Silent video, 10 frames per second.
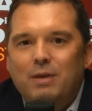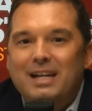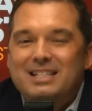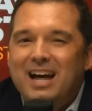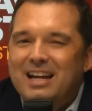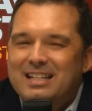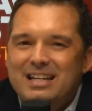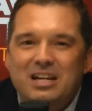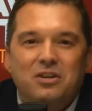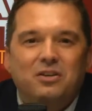But it's not
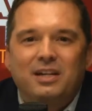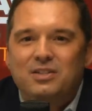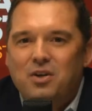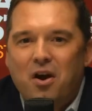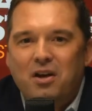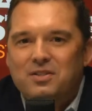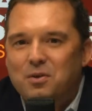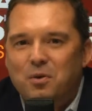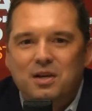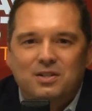nearly as hard as
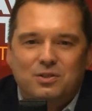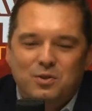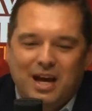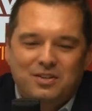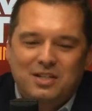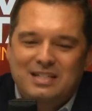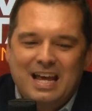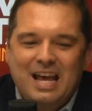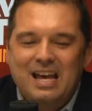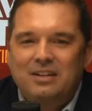it was in
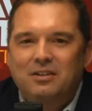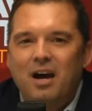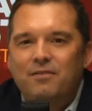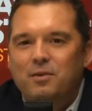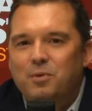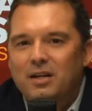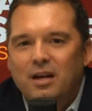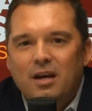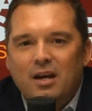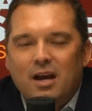2010, 11, when
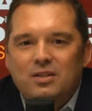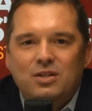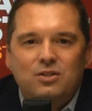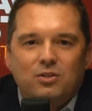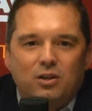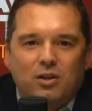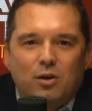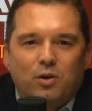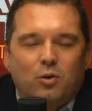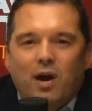essentially
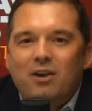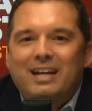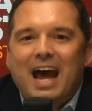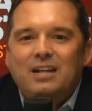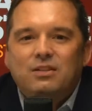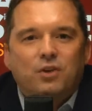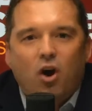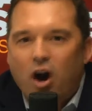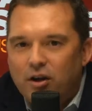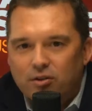it required an act of
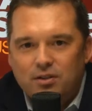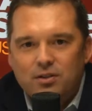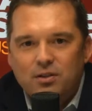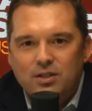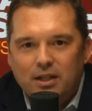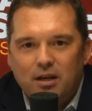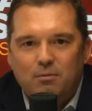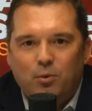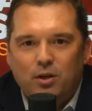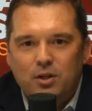Congress to get a
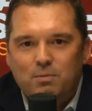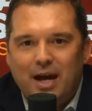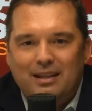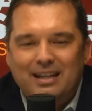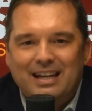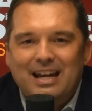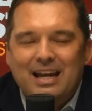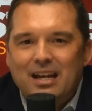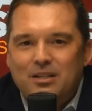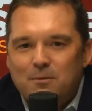mortgage back then.
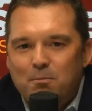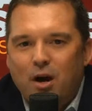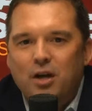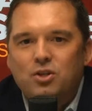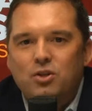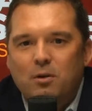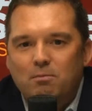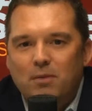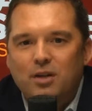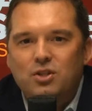It's much,
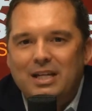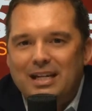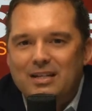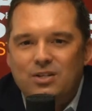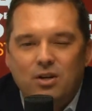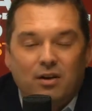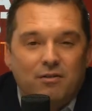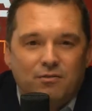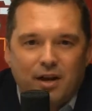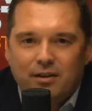much easier
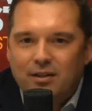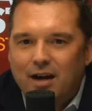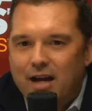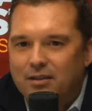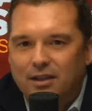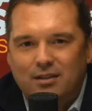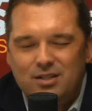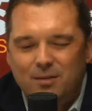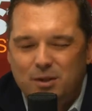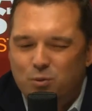and very likely,
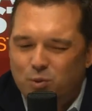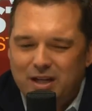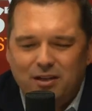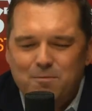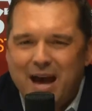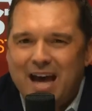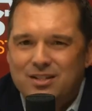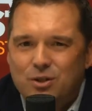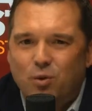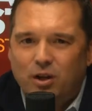unless something really bad
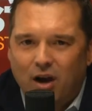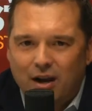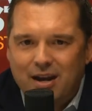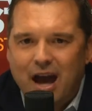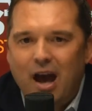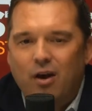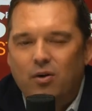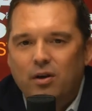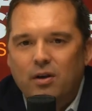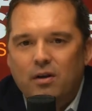is going on
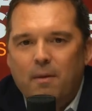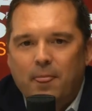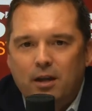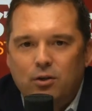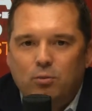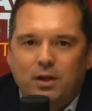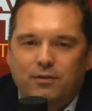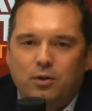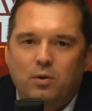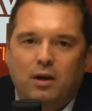now, that you'll be
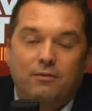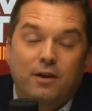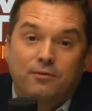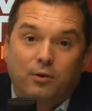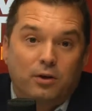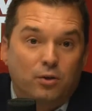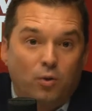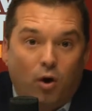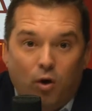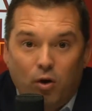able to qualify for a
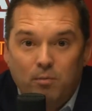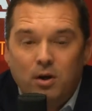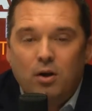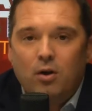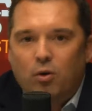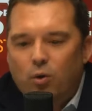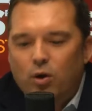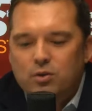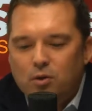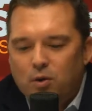new home
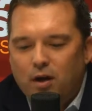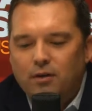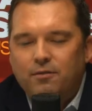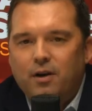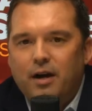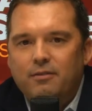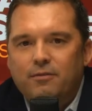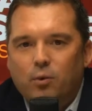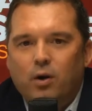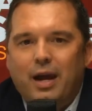or to qualify
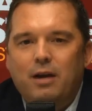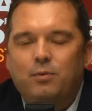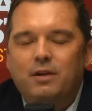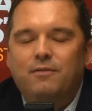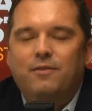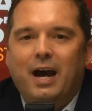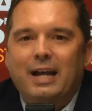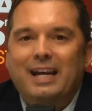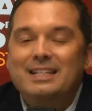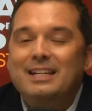for a
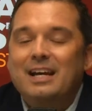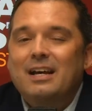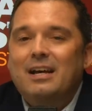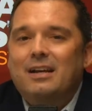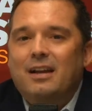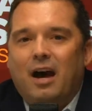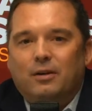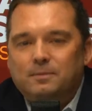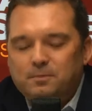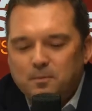refinance.
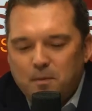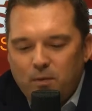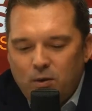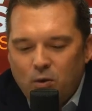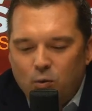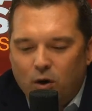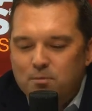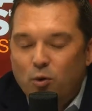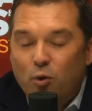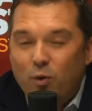Now,
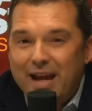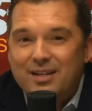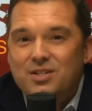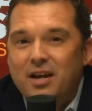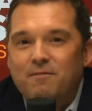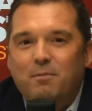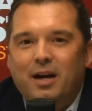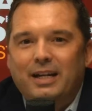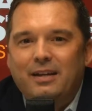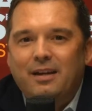one more way to save
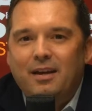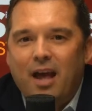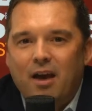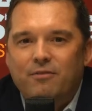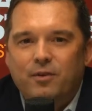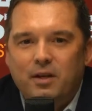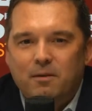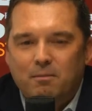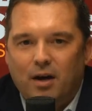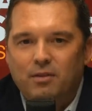money
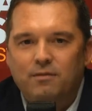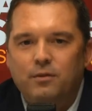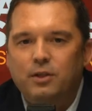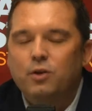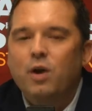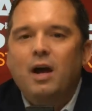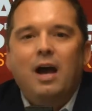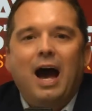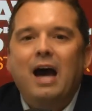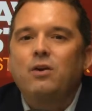every month for you.
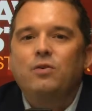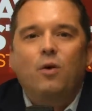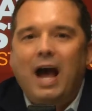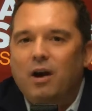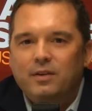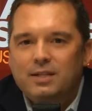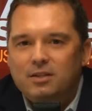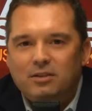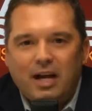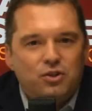I don't know how
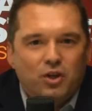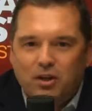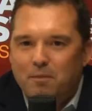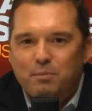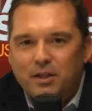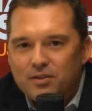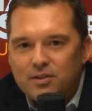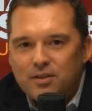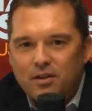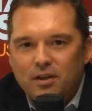these electric
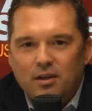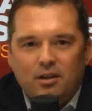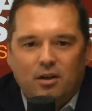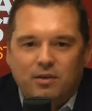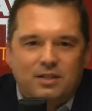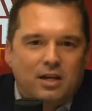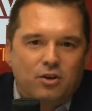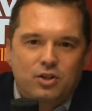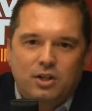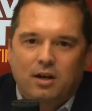companies, these
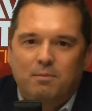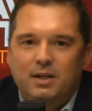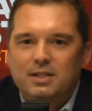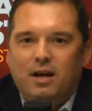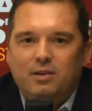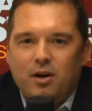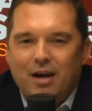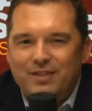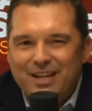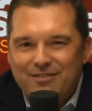energy companies out there
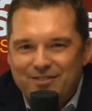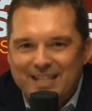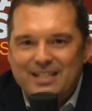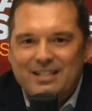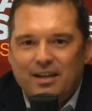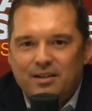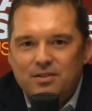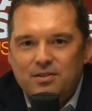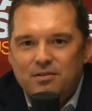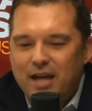have convinced
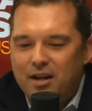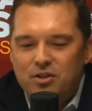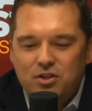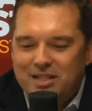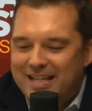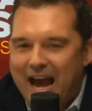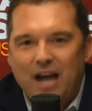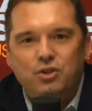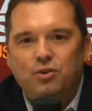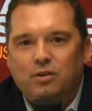us that it's just
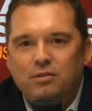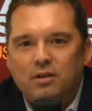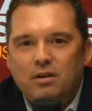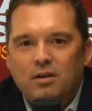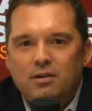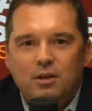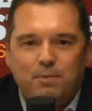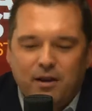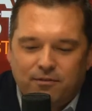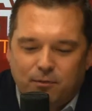natural to
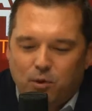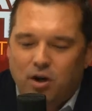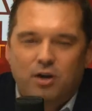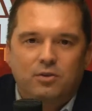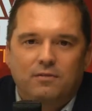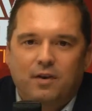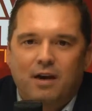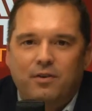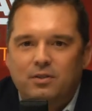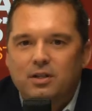pay $400,
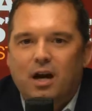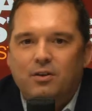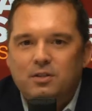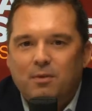$500